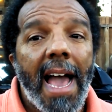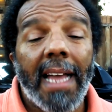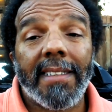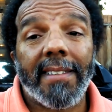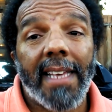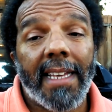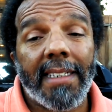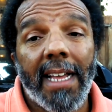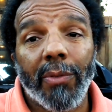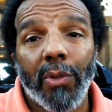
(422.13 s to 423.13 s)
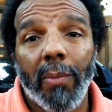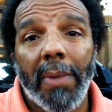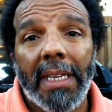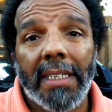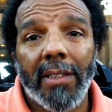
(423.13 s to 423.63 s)
I decided I was going to
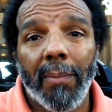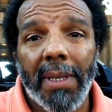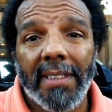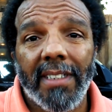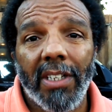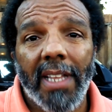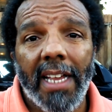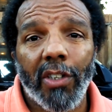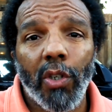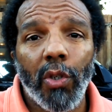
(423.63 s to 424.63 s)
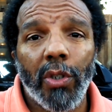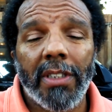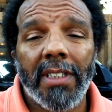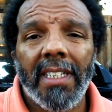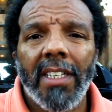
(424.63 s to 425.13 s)
make it the best deal I could.
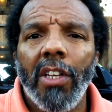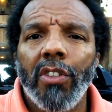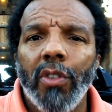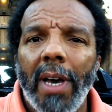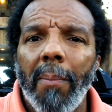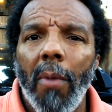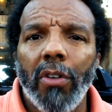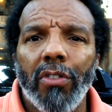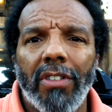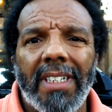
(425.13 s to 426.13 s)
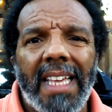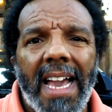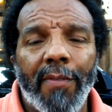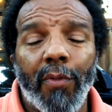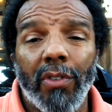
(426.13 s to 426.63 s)
So I monitored the
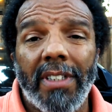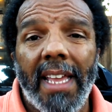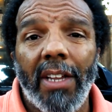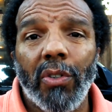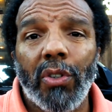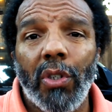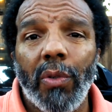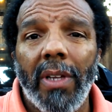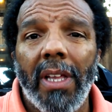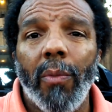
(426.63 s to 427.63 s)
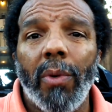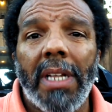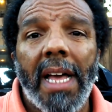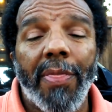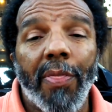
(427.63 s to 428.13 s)
guy for a day or two, and
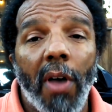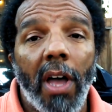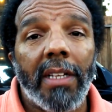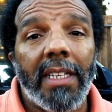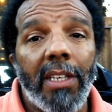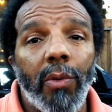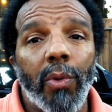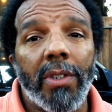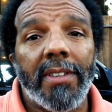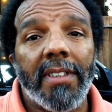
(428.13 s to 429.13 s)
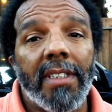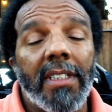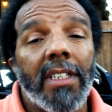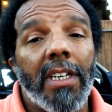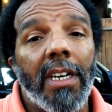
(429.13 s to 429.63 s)
when I thought he was
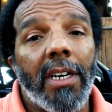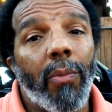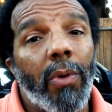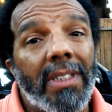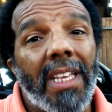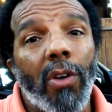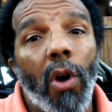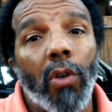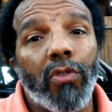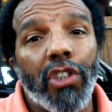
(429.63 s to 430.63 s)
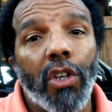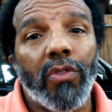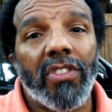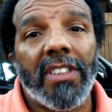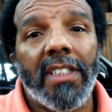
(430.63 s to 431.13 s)
what they call
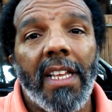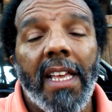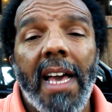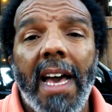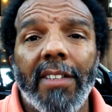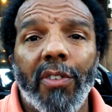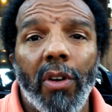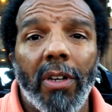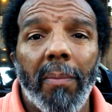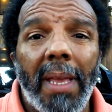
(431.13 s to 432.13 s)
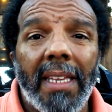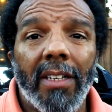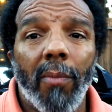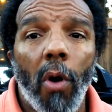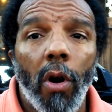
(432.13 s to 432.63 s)
jonesing, I started
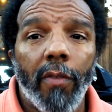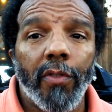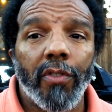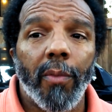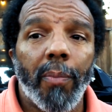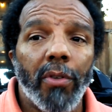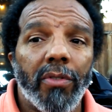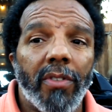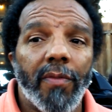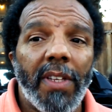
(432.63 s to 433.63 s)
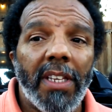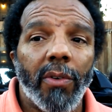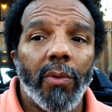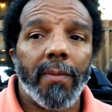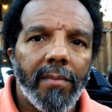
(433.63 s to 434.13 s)
making him offers to purchase the vehicle.